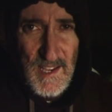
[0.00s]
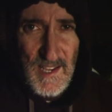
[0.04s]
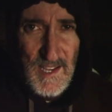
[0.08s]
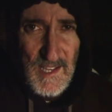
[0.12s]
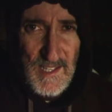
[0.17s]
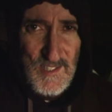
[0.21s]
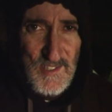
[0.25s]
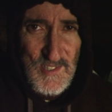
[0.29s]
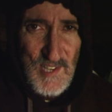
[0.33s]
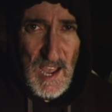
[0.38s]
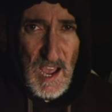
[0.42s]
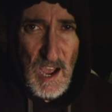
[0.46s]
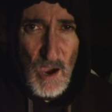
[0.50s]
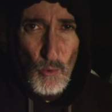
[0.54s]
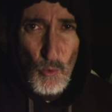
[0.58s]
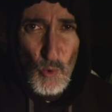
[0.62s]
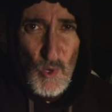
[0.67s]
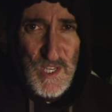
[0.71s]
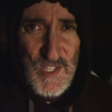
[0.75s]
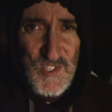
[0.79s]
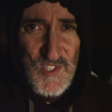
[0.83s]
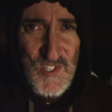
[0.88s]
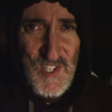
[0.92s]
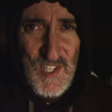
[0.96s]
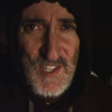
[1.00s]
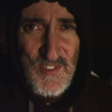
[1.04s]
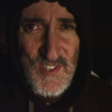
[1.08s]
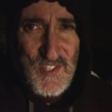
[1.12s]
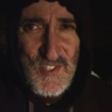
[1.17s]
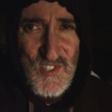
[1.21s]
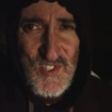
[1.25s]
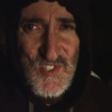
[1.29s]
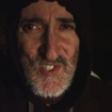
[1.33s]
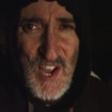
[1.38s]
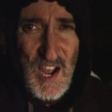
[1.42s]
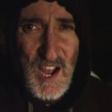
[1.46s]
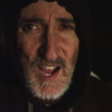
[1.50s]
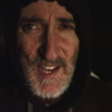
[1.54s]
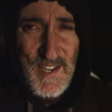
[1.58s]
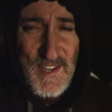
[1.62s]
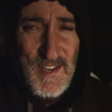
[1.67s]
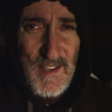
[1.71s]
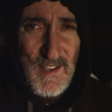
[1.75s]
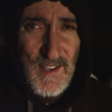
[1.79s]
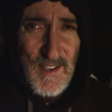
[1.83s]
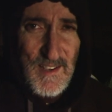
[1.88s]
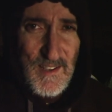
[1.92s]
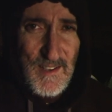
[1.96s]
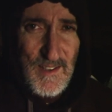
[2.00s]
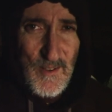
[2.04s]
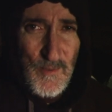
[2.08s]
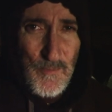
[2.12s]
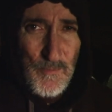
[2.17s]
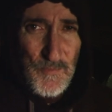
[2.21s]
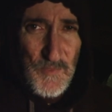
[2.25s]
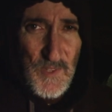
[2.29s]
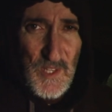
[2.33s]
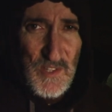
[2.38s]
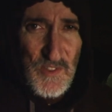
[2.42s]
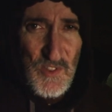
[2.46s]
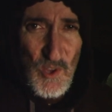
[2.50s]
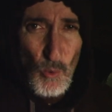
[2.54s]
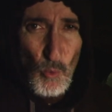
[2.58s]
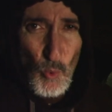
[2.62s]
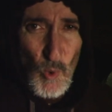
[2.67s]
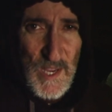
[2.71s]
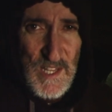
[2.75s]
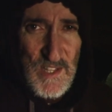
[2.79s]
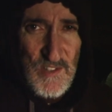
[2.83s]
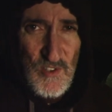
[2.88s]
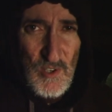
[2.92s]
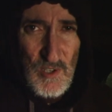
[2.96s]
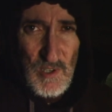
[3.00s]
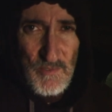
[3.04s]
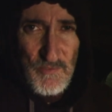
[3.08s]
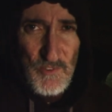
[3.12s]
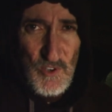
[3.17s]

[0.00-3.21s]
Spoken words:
is how we see the sun in the winter.